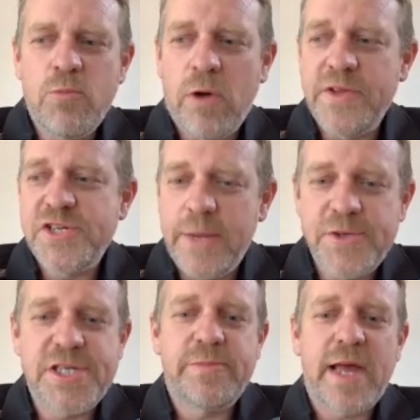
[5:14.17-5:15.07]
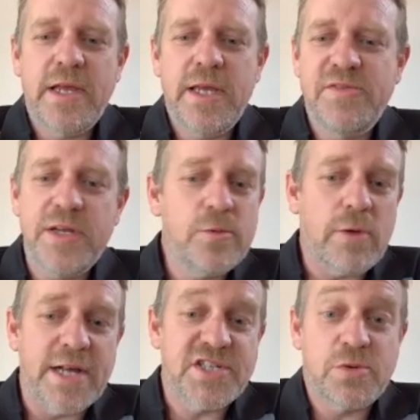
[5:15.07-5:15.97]
won the championship that year. Didn't
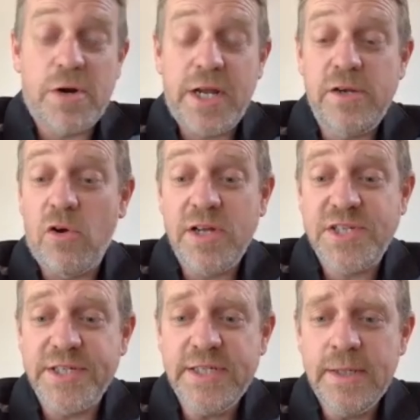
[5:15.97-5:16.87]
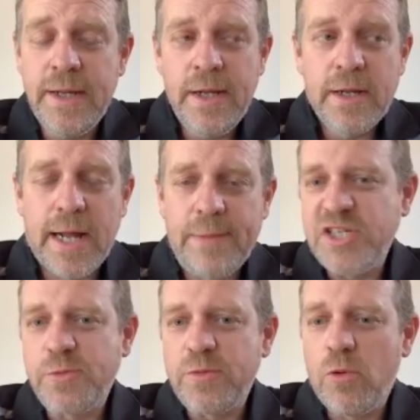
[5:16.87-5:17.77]
race 2019. Uh,
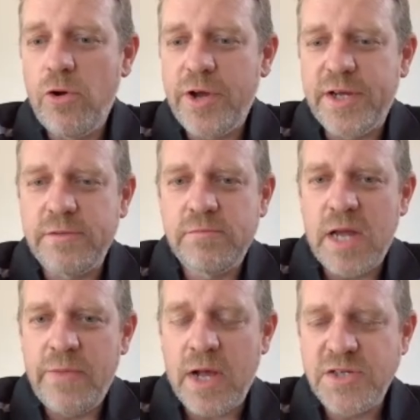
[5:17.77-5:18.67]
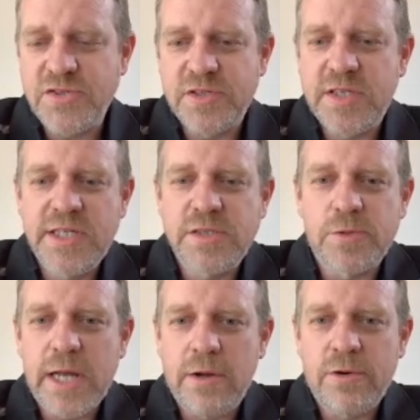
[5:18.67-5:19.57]
just with work and, and those sorts of things that
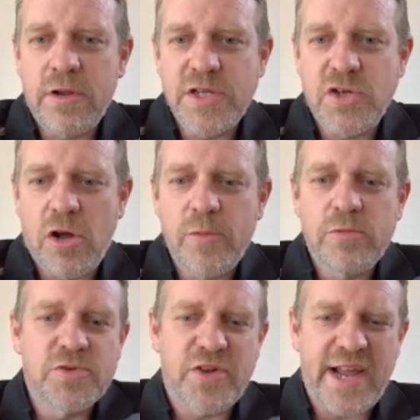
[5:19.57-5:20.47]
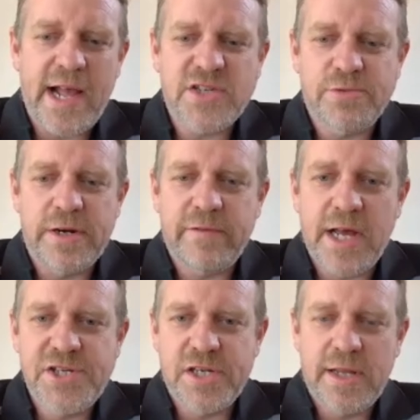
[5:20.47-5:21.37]
were going on at the time. We lived on house
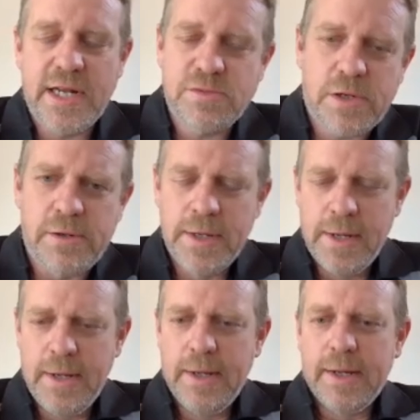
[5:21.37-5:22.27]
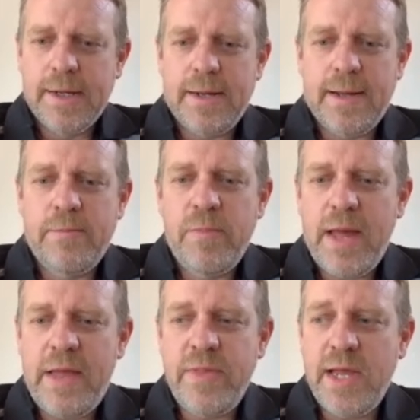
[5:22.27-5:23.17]
renovation and that as well. Um,
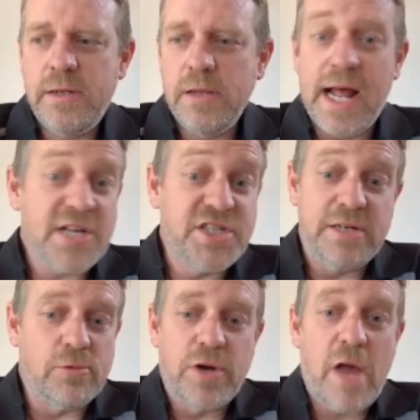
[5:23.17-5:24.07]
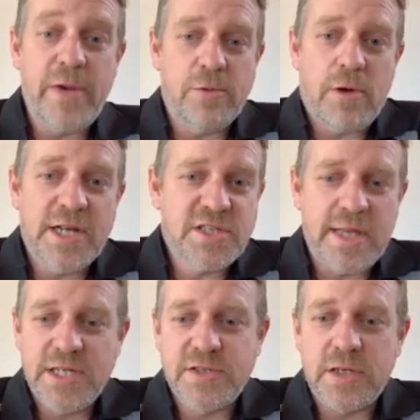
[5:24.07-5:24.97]
and then last year, well, nobody raced
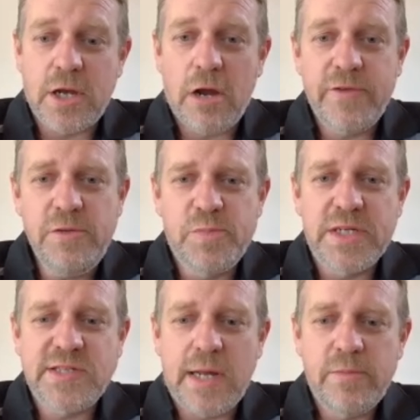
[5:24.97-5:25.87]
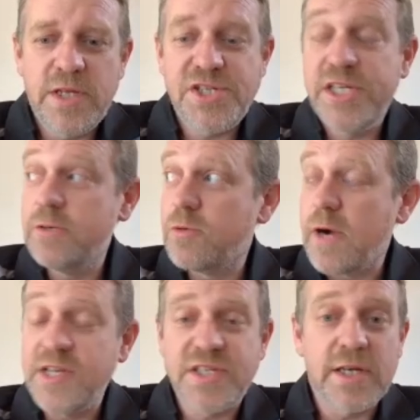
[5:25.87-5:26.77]
thanks to COVID, but um, this year we're
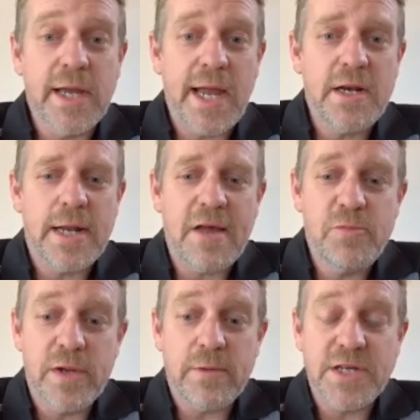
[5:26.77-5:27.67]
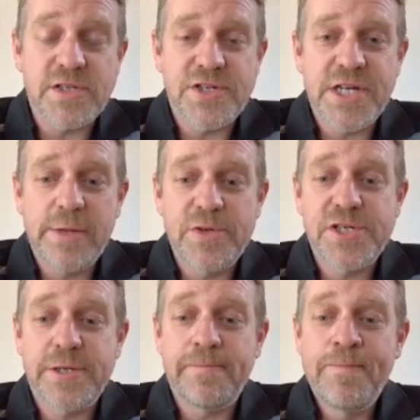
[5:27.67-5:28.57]
racing again and have been racing the
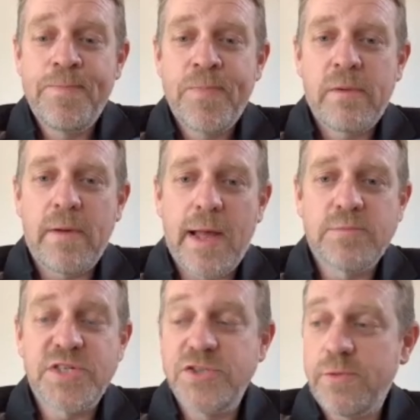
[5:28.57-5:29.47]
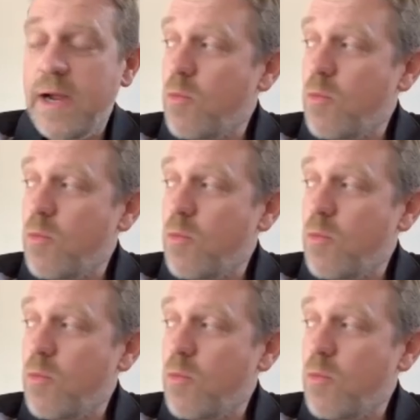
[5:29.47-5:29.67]
championship um, since round